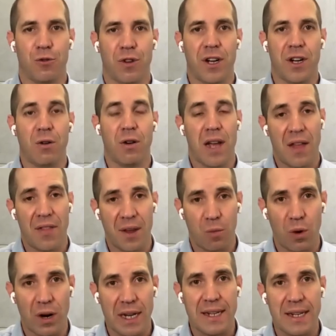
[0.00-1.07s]
it out. And
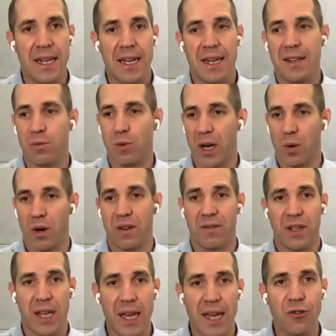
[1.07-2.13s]
then what he did is when he went
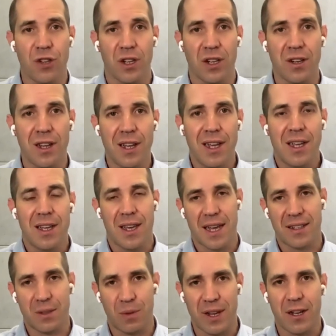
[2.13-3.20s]
on vacation, he
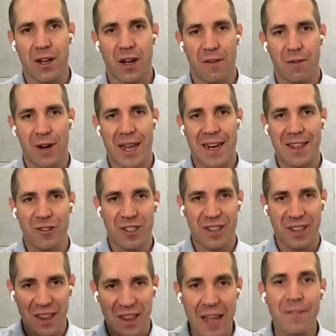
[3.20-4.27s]
had somebody covered and he just
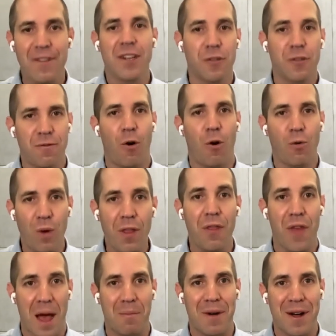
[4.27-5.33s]
left his phone
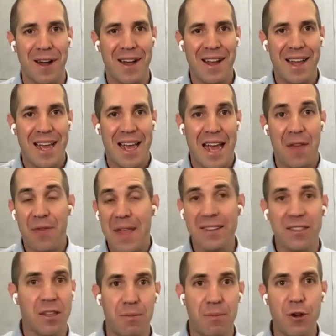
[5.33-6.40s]
with them. And
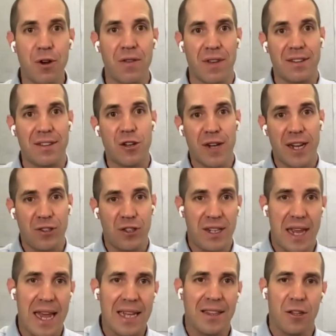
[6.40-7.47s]
that's the beauty of it, is you can actually
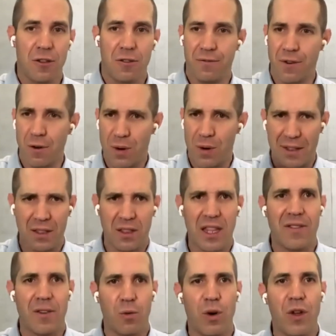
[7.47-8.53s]
take this phone and
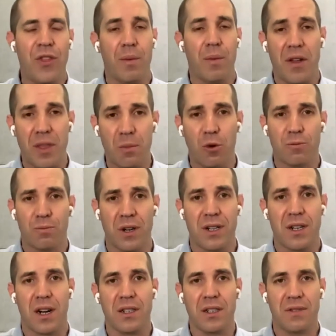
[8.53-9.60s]
leave it with them. And the most
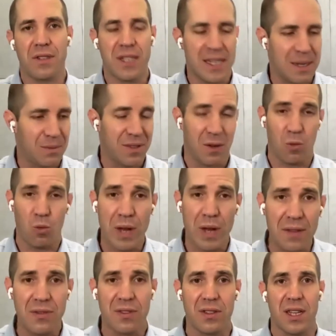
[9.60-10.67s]
productive teams that
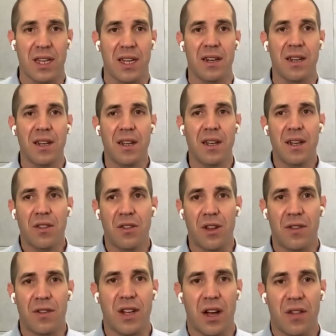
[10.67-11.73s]
we've seen that
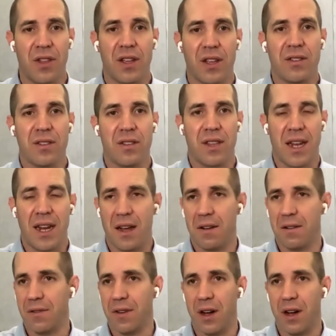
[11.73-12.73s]
have done this, that have